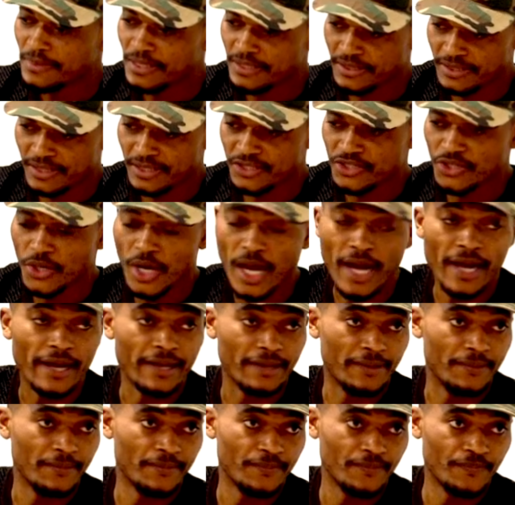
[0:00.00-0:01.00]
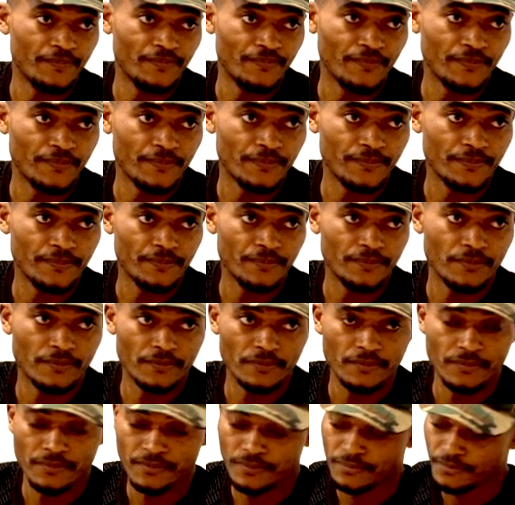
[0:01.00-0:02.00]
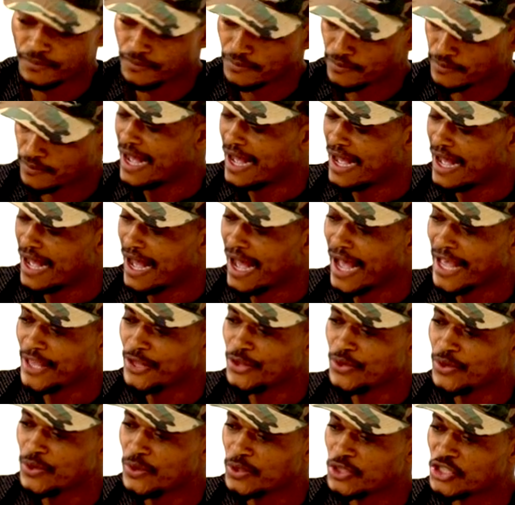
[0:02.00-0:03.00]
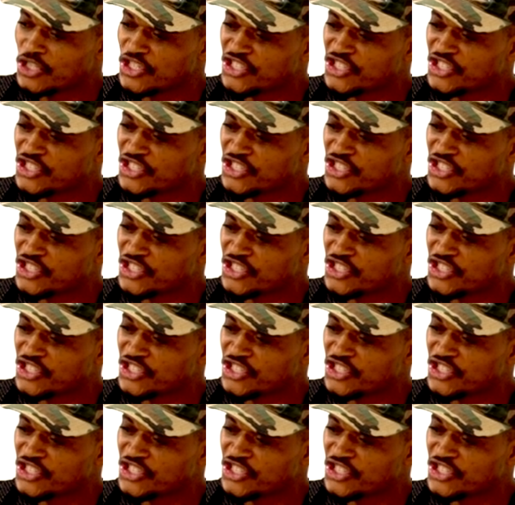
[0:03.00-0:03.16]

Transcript: Mr. John? Yes. Are you